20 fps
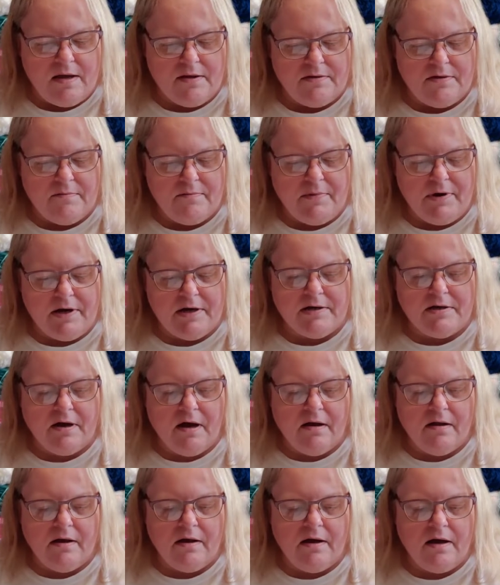The
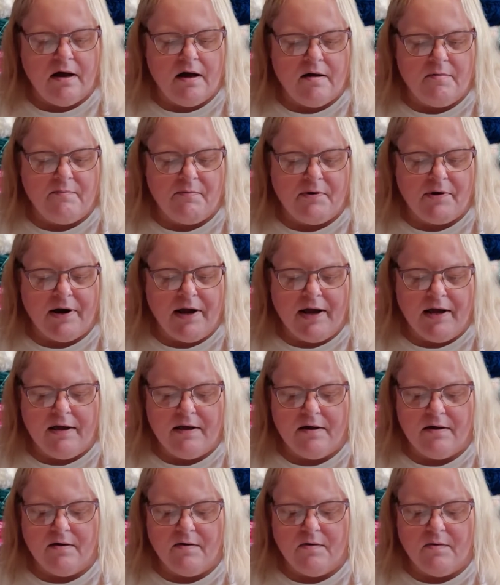Mandala
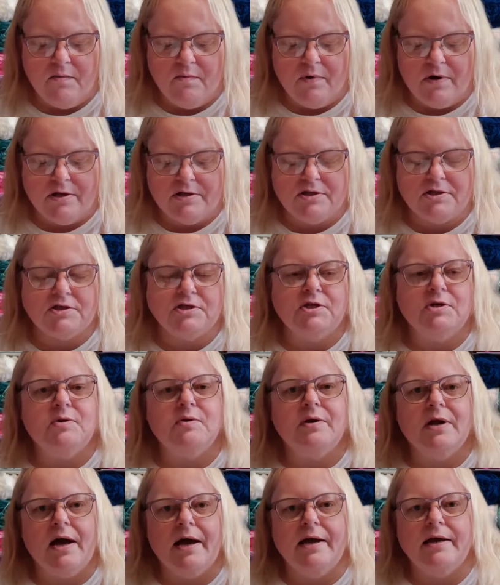Ombre was
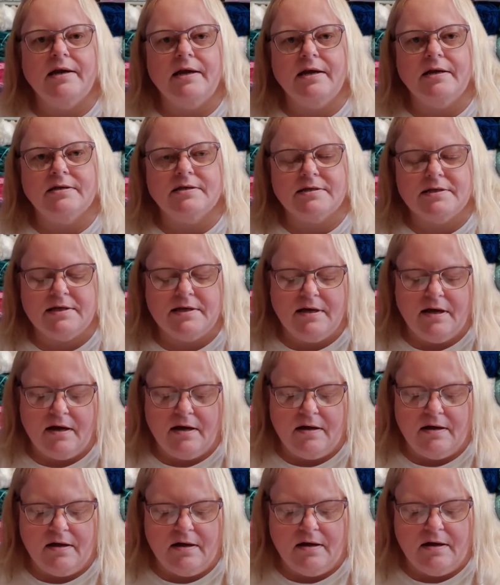$2.90
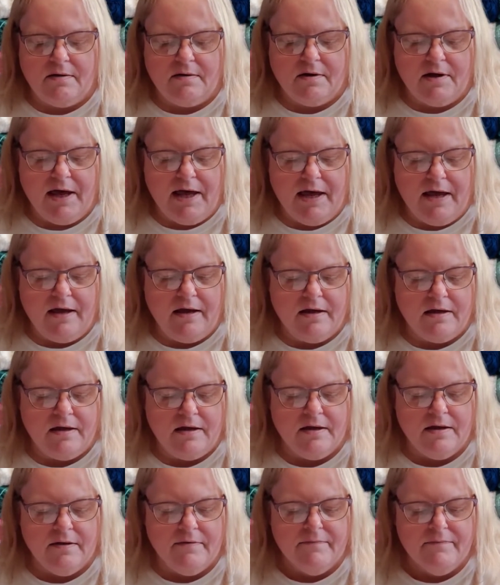a cake.
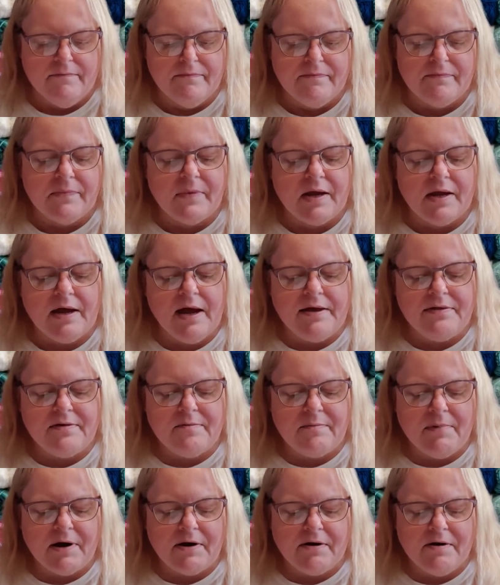And the
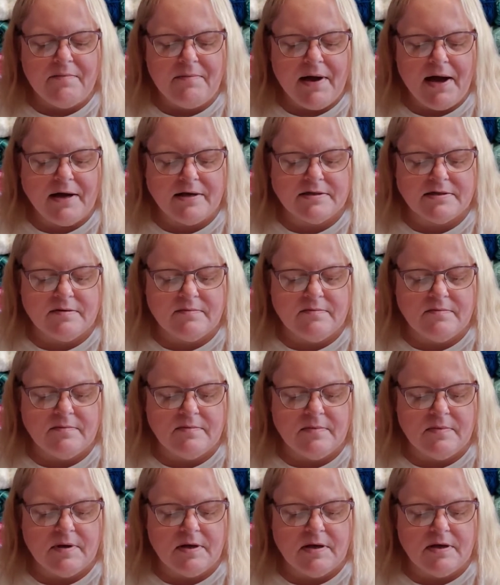Mary
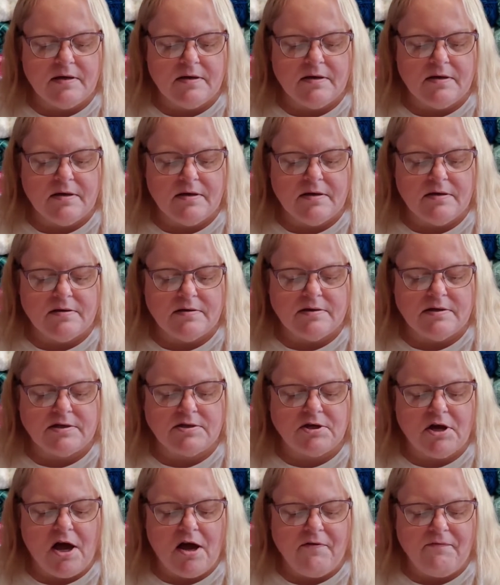Maxim
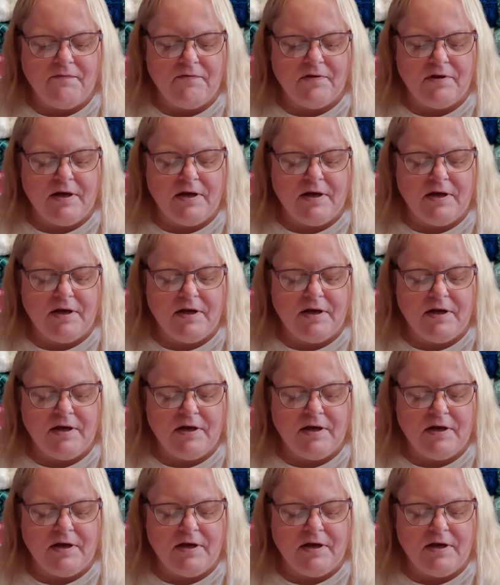Step